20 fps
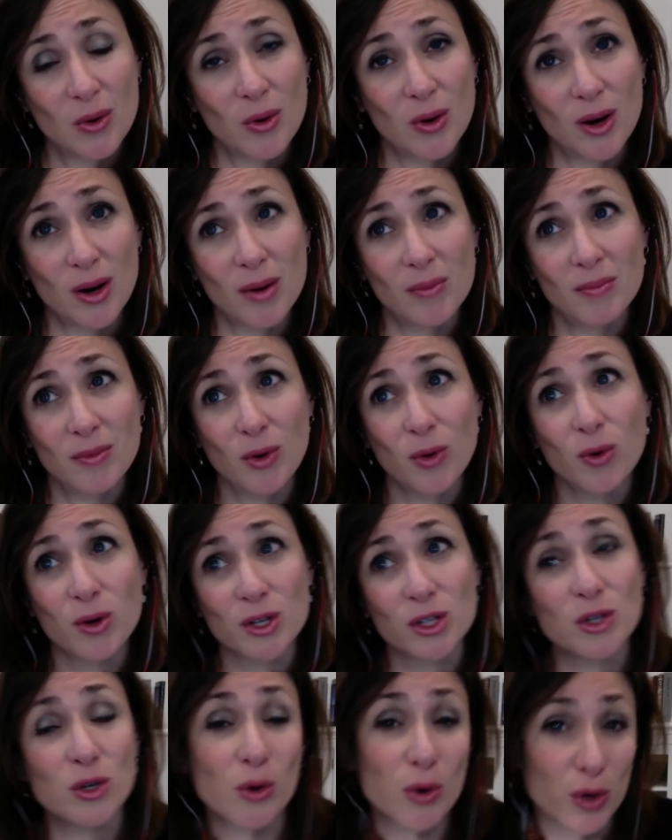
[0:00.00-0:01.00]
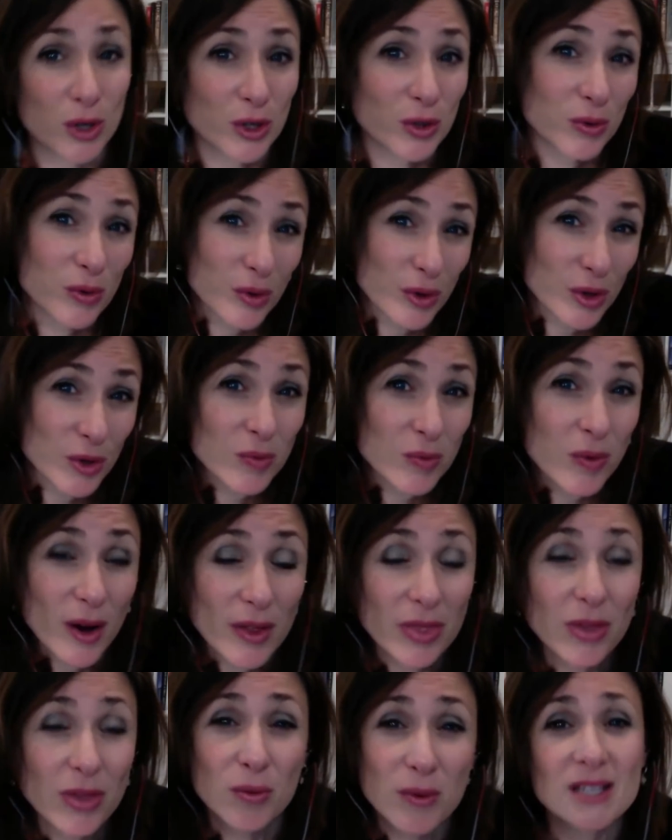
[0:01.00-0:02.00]
um, or you, or you, you
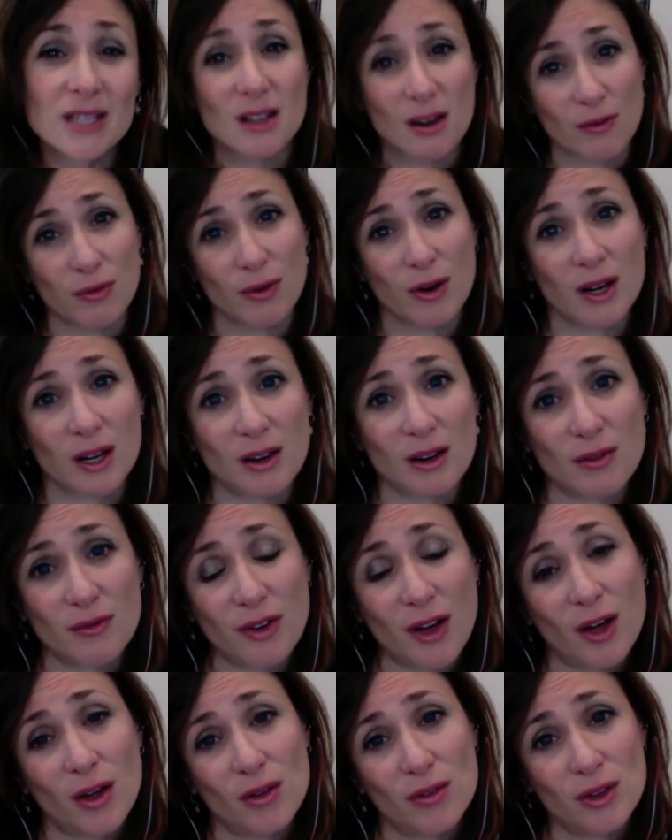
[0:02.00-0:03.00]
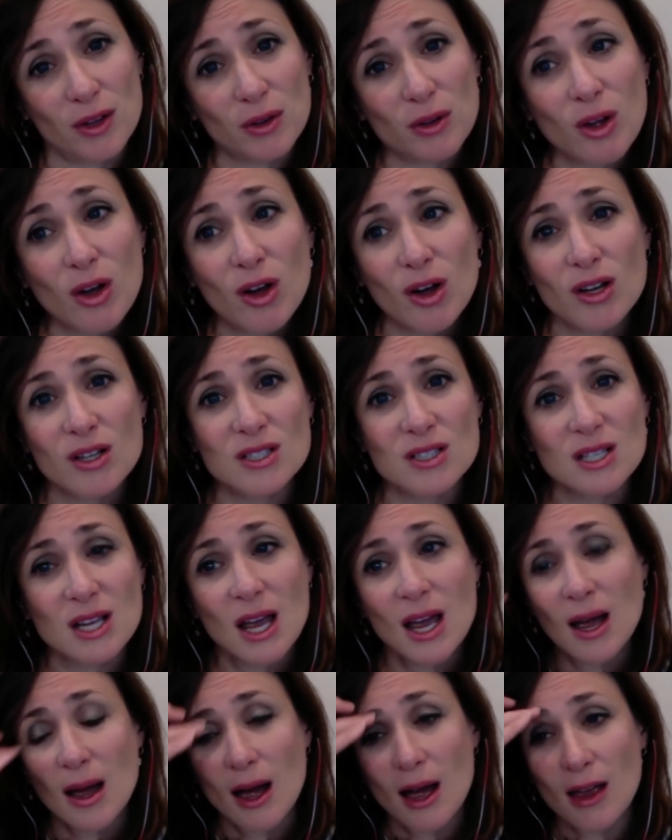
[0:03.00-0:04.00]
run the risk of running afoul of the laws
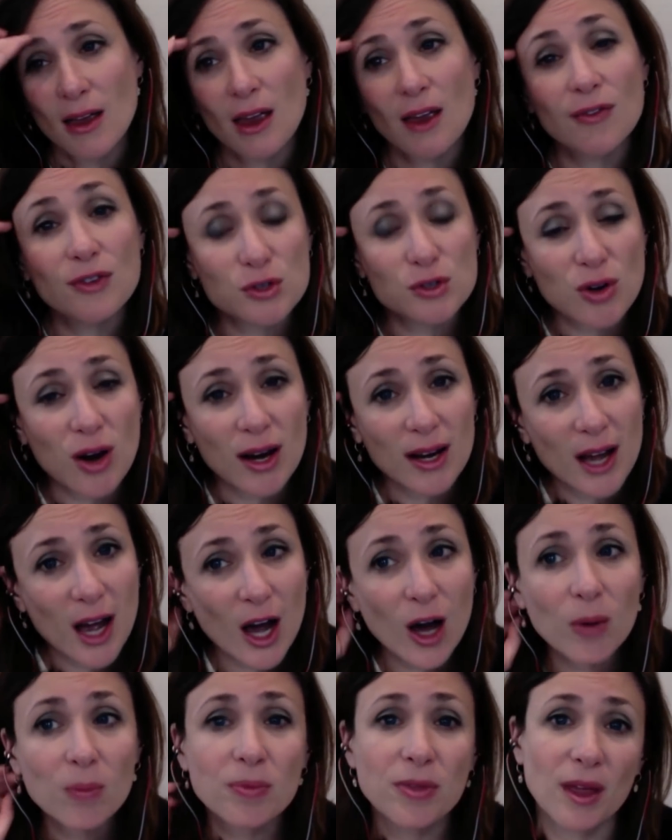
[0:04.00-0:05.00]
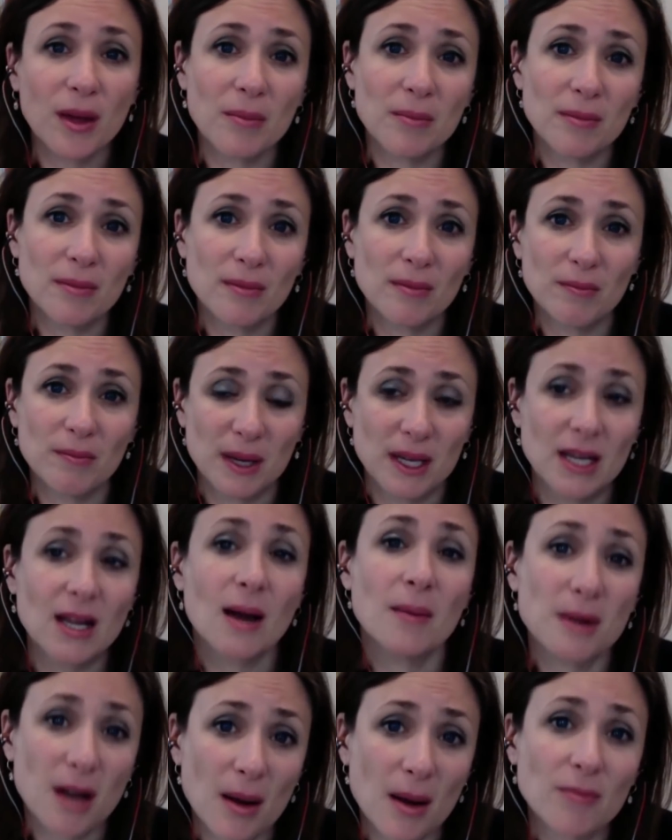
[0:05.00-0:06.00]
uh, if you try to help them
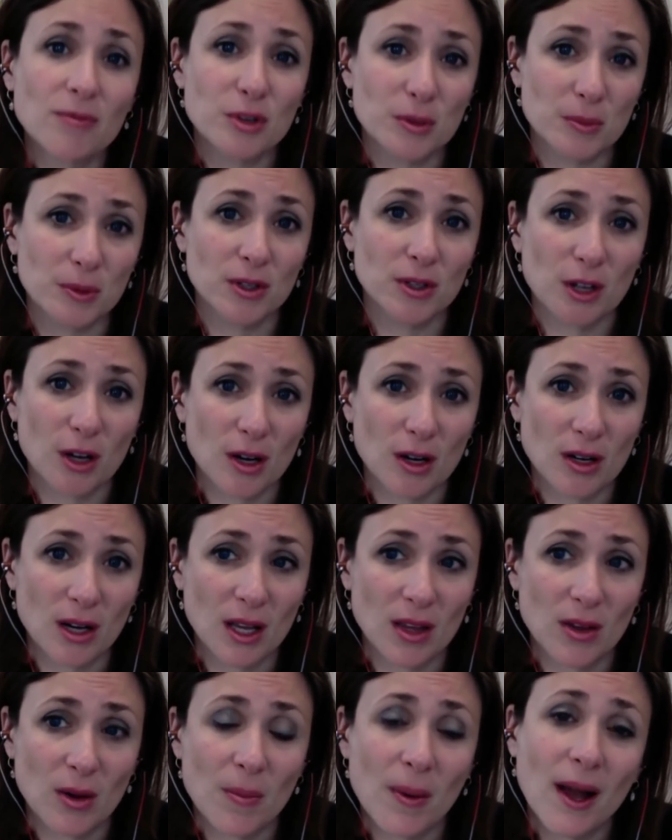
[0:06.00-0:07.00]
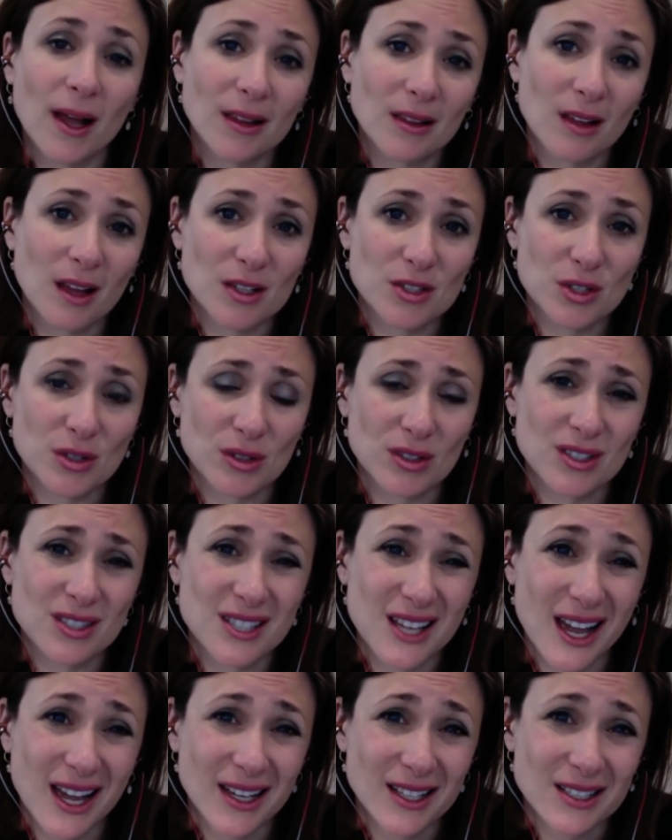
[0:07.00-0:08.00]
become comfortable in their in their biological
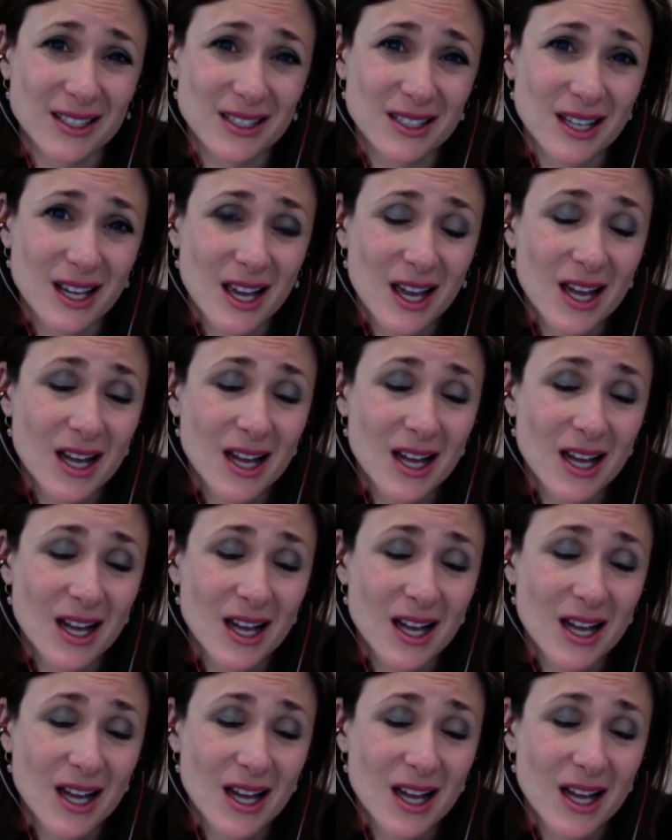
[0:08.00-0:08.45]
sex.